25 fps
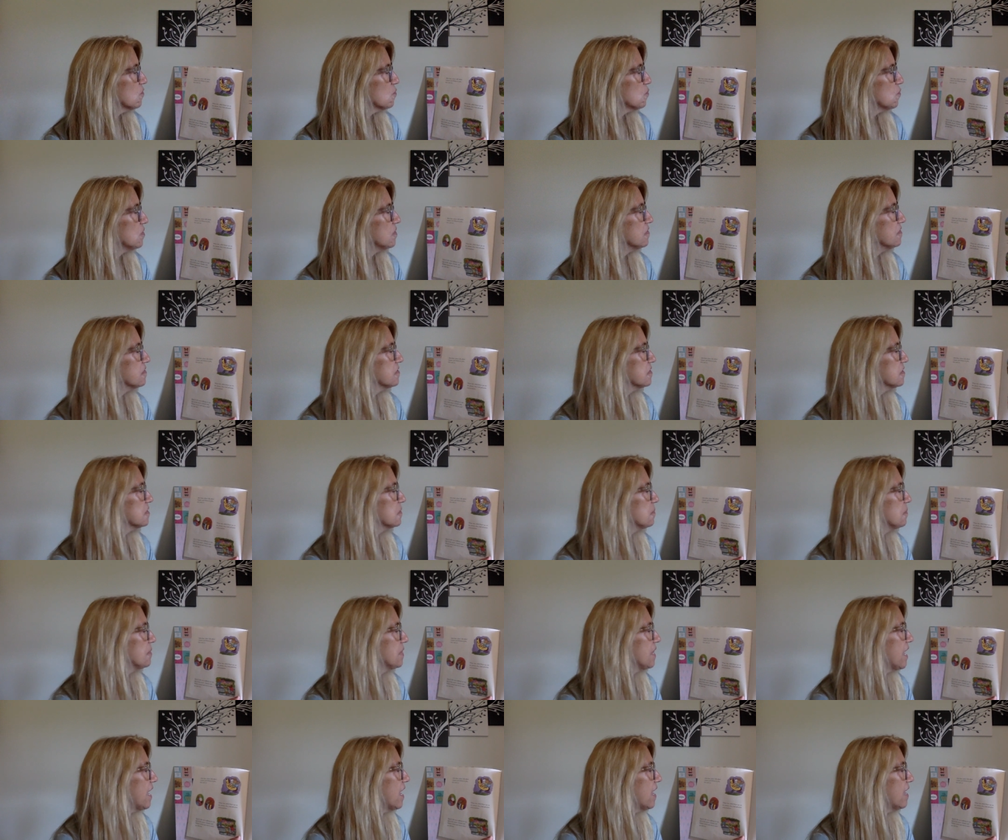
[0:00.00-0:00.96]
and Wilson to
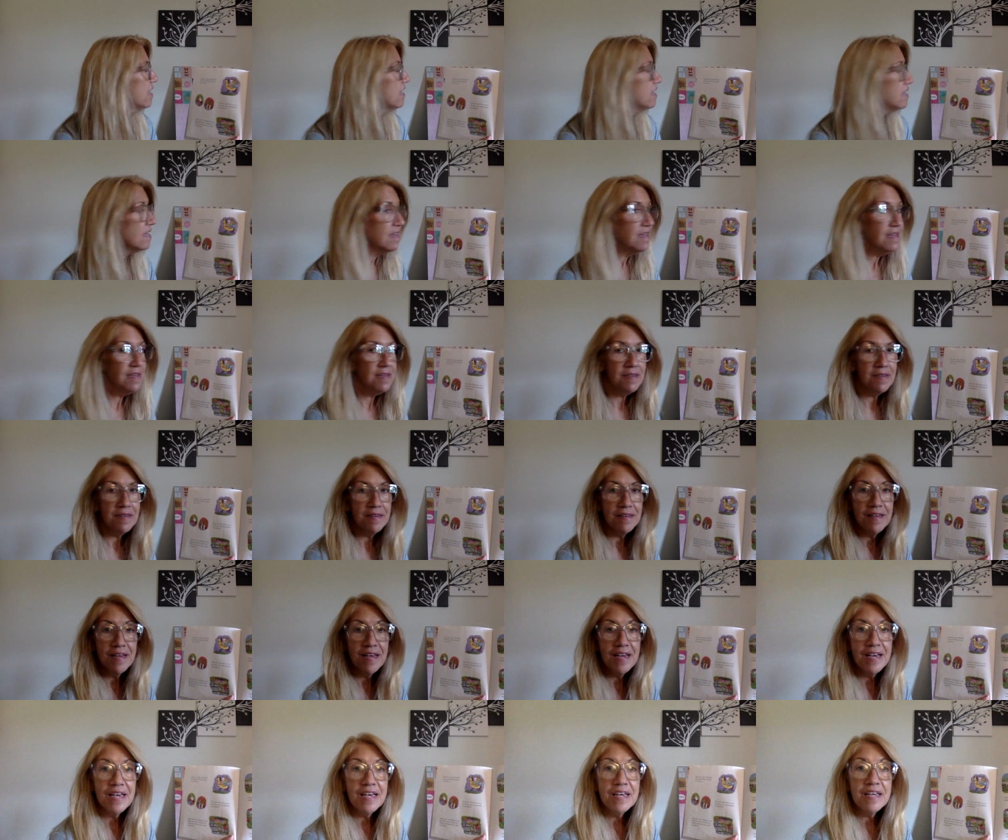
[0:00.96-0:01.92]
play,
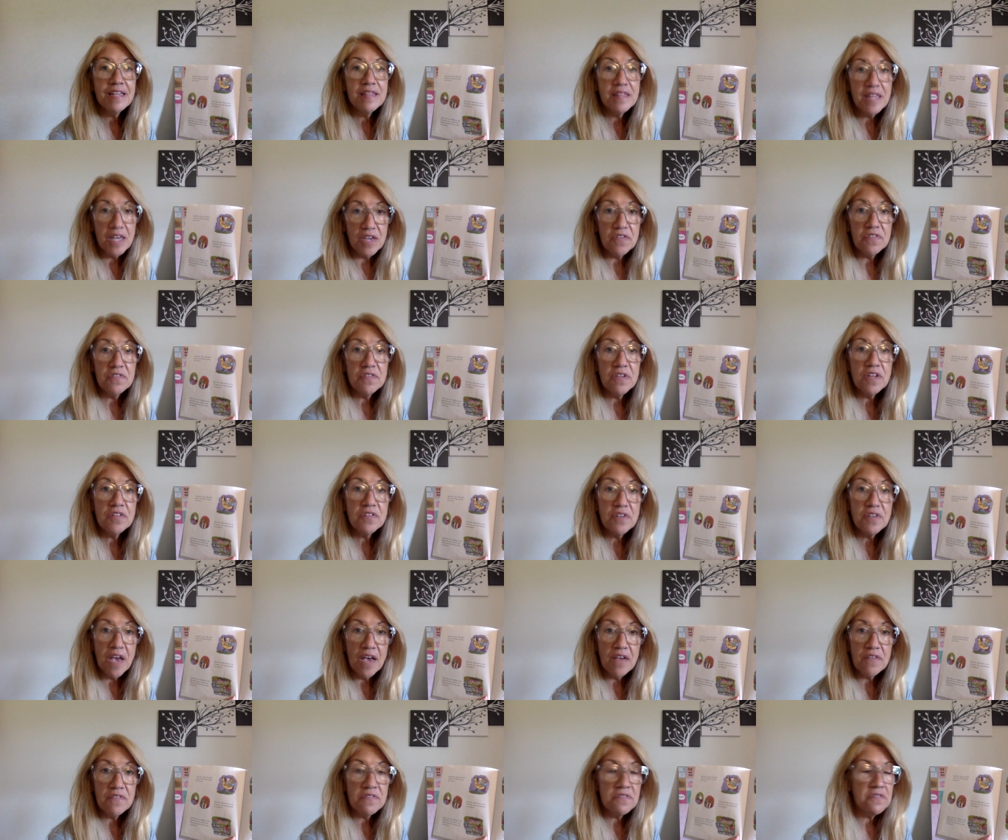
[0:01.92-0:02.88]
they said
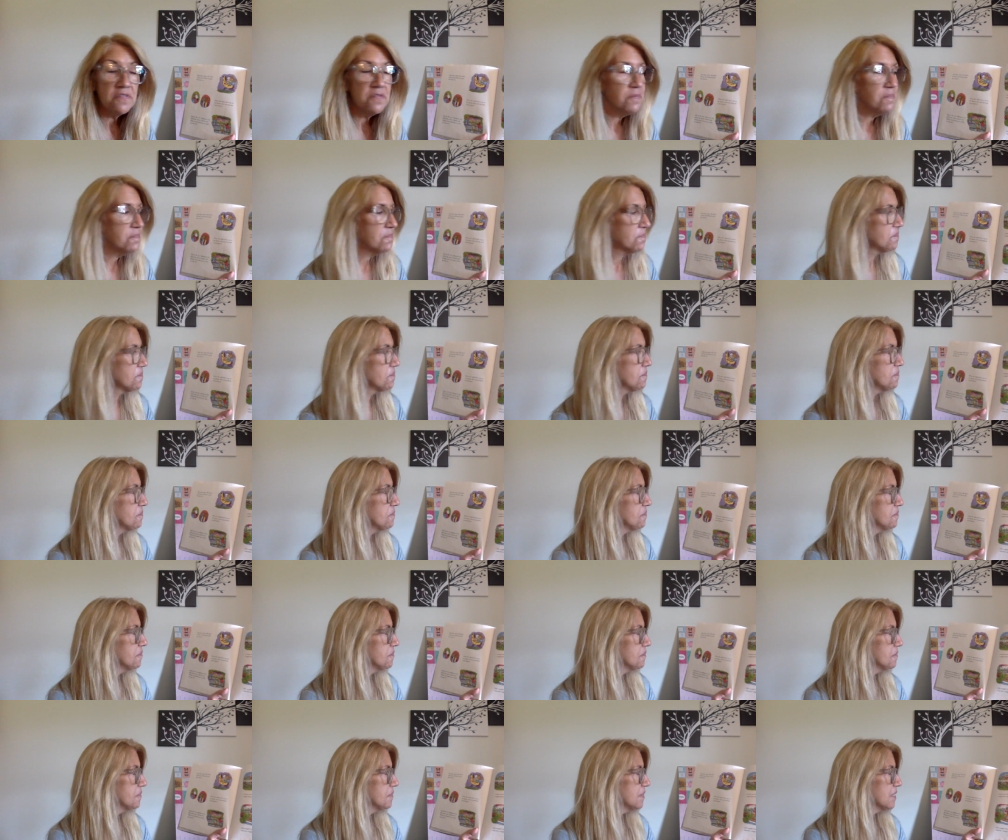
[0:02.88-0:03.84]
yes.
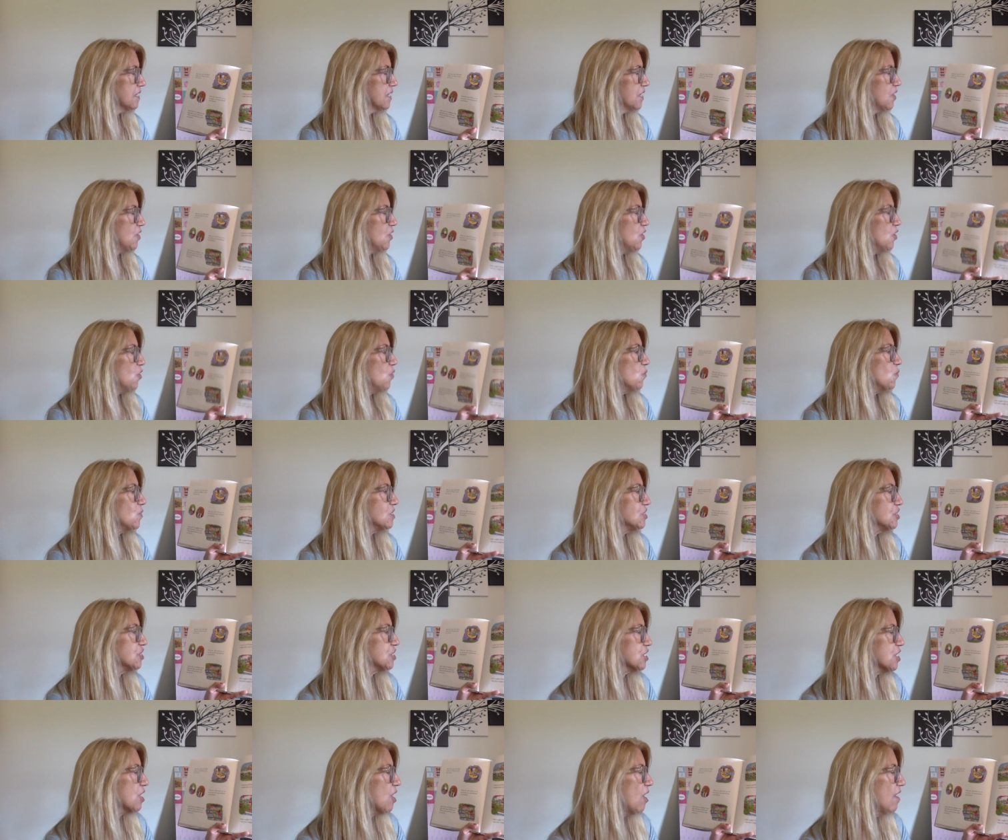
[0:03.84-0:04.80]
When
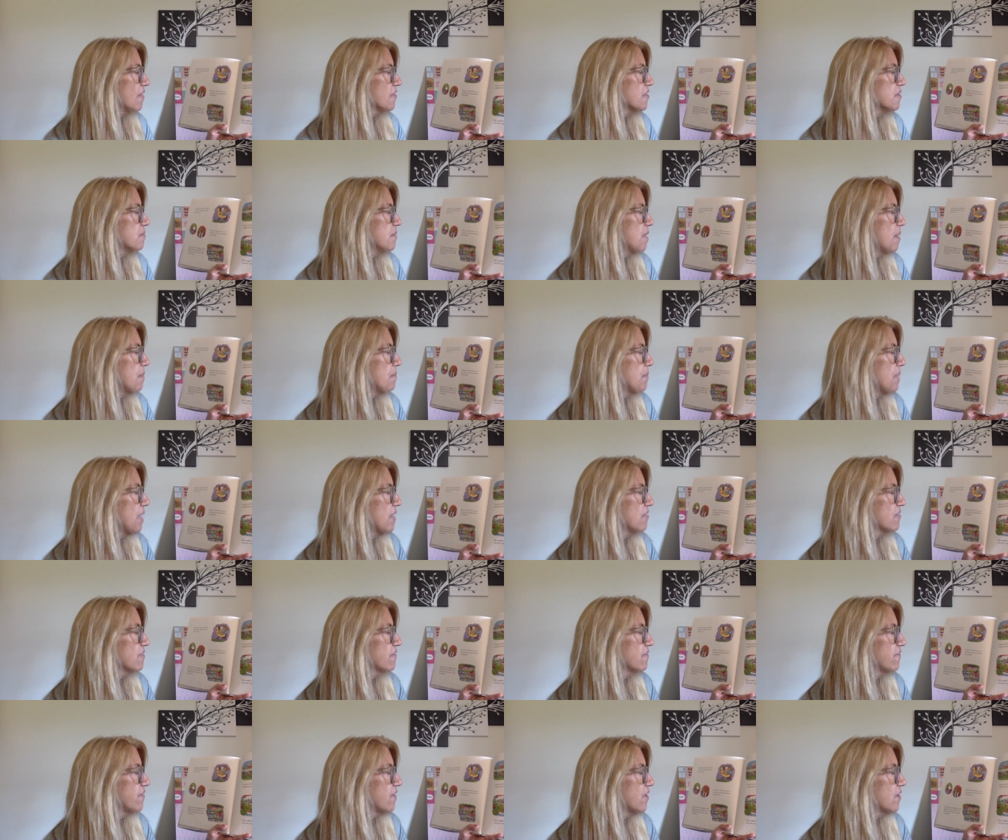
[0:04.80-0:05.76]
she called them up on
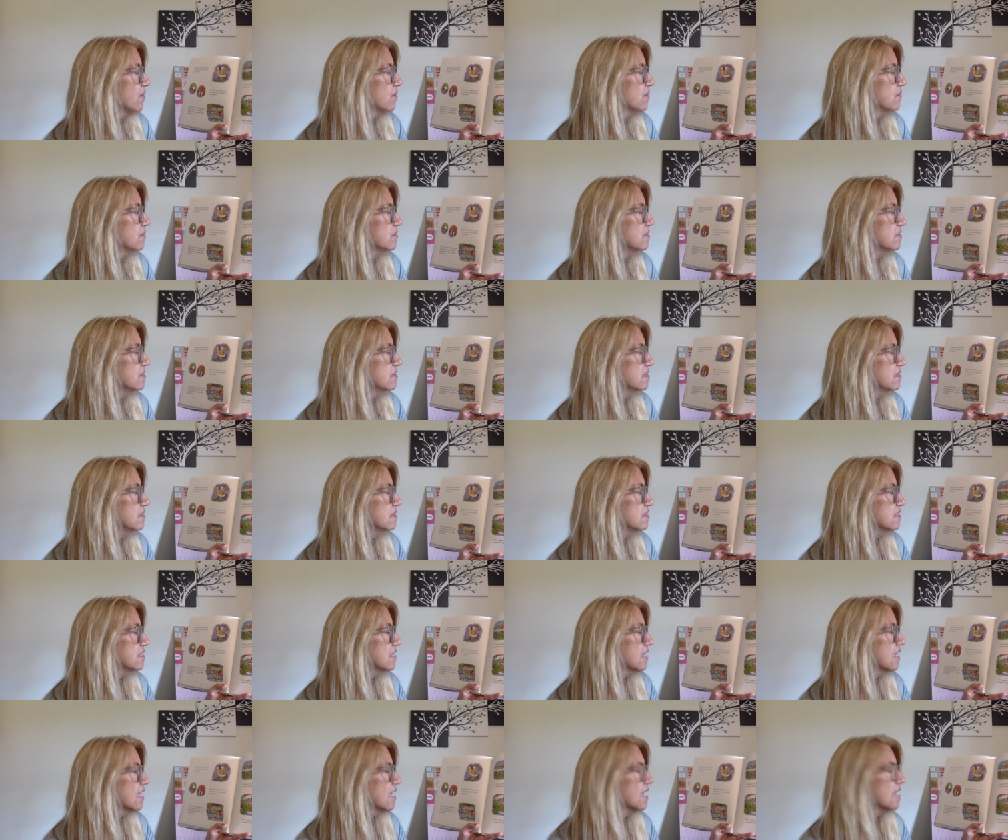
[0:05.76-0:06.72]
the phone,
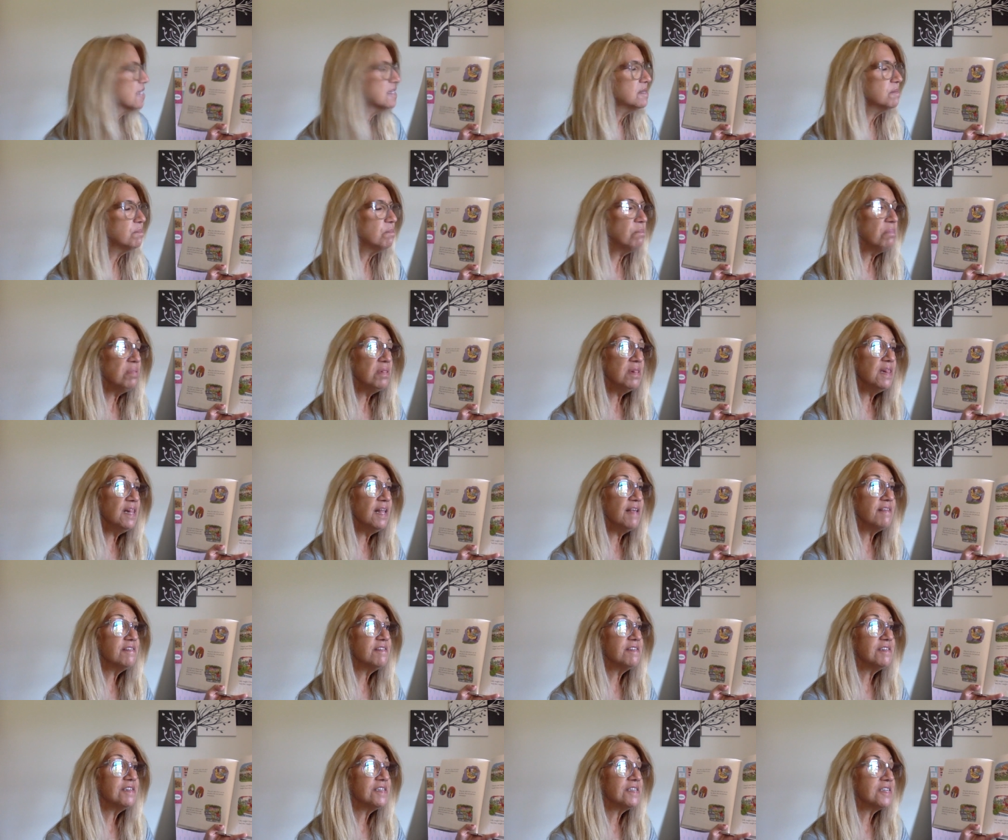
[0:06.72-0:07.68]
they had
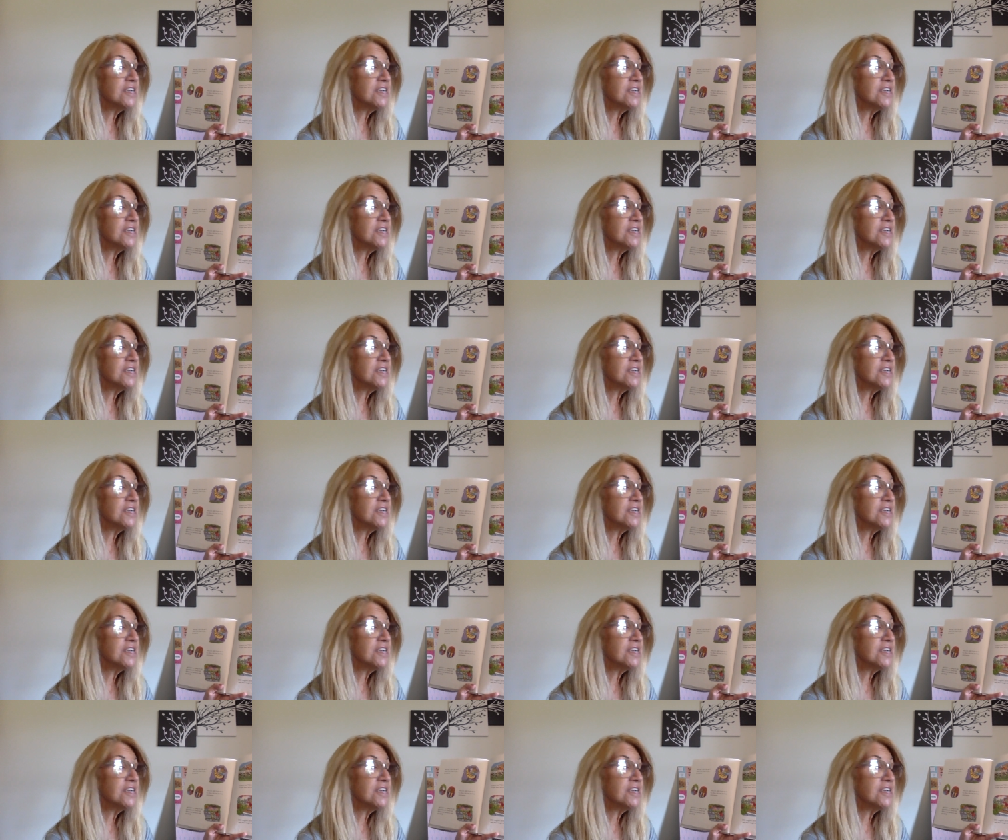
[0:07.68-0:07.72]
pleasant